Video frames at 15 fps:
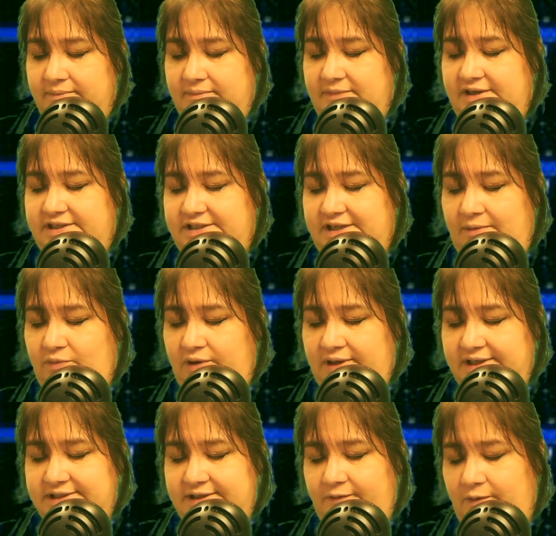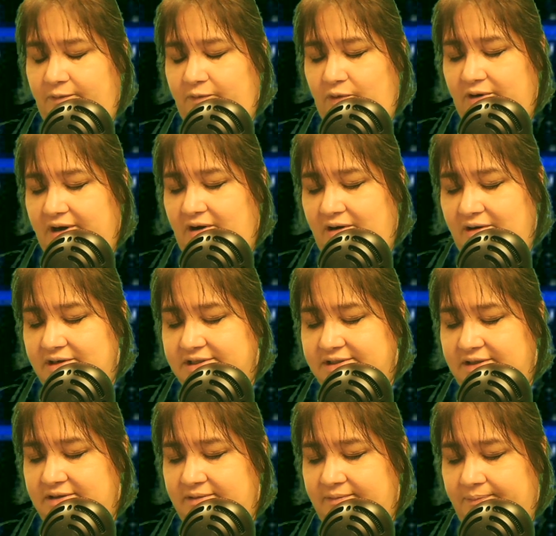someone listed from Fort
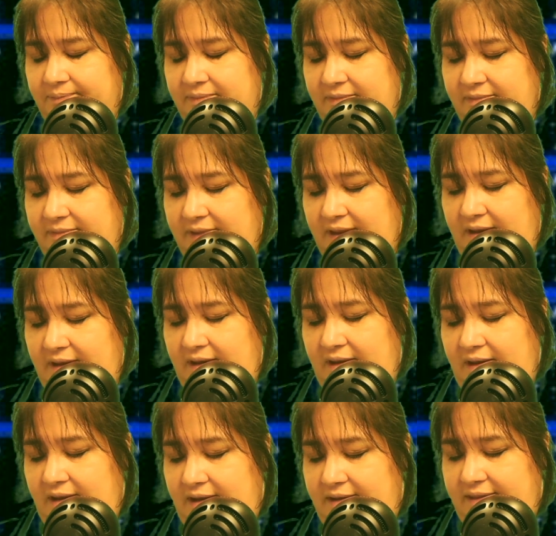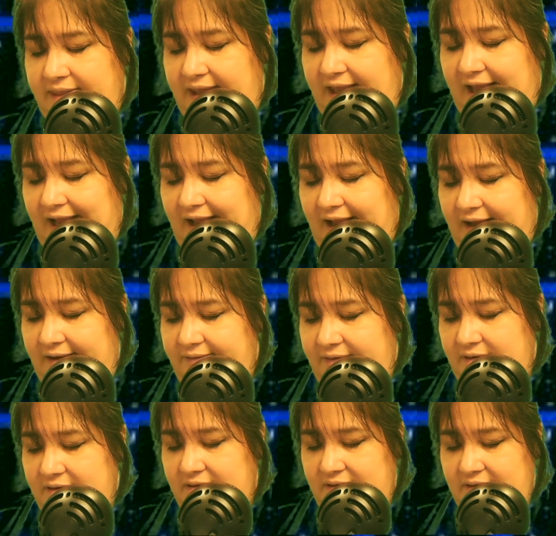Carson. They have
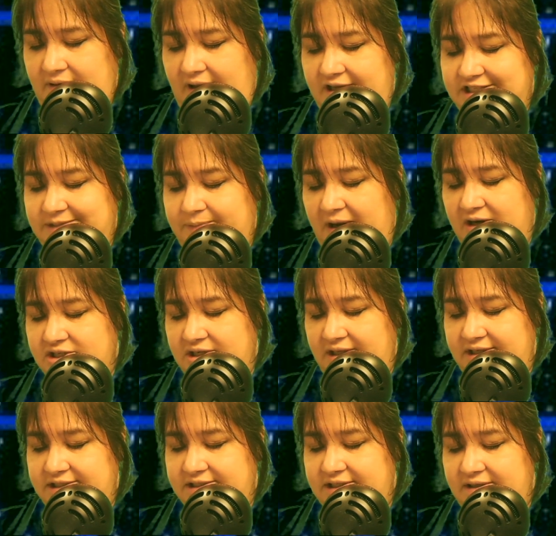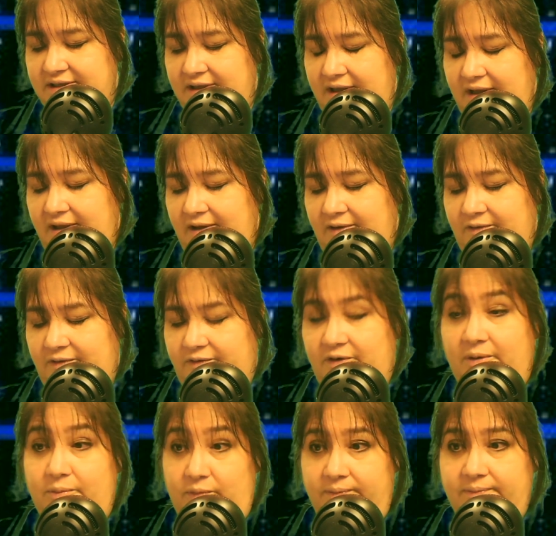a specialist
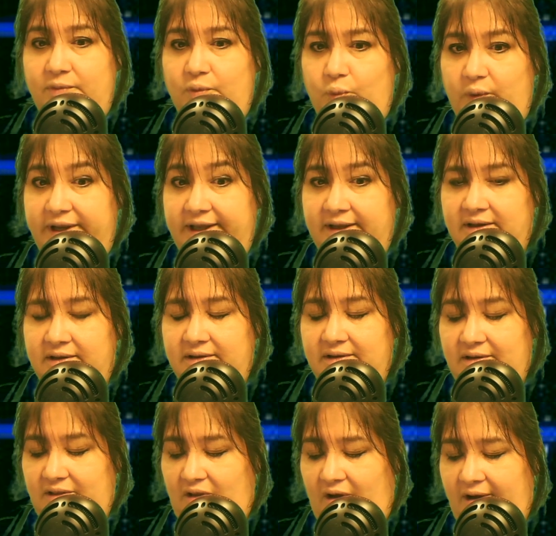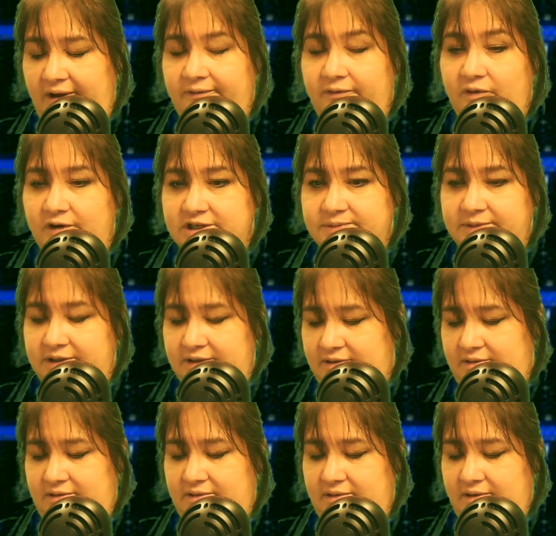from Ring Law Enforcement,
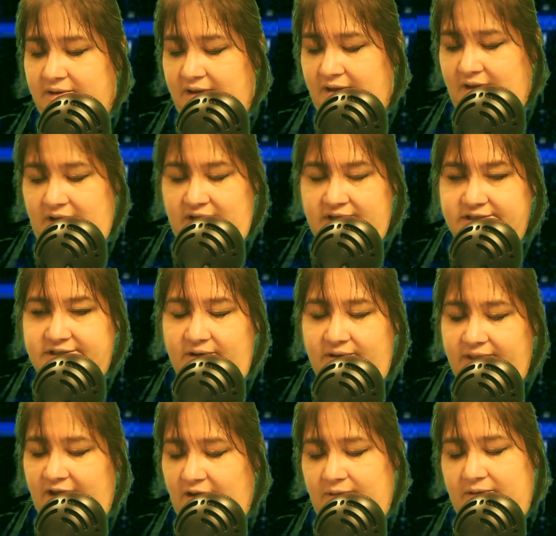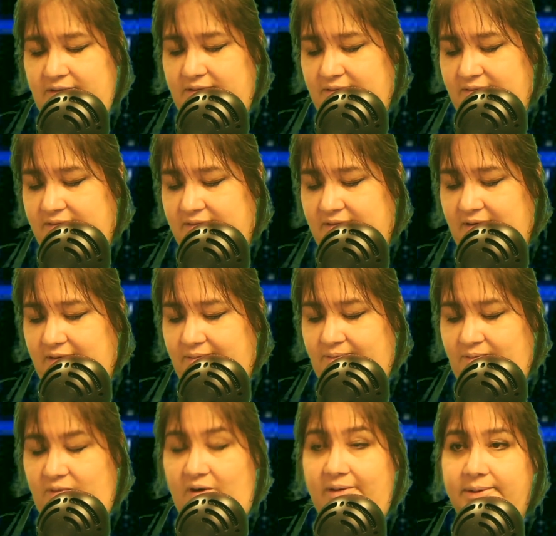so they'll
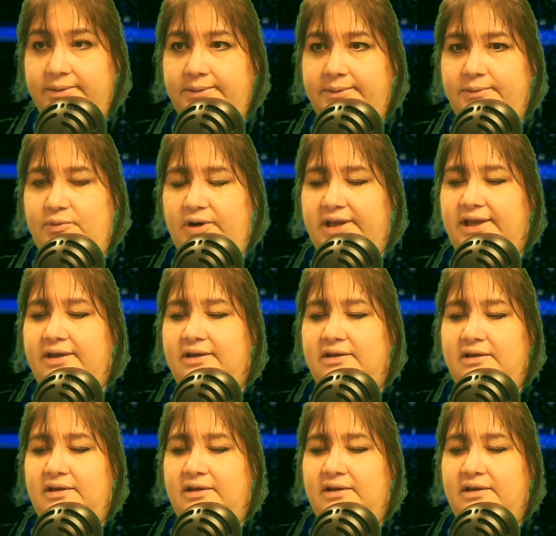probably be bringing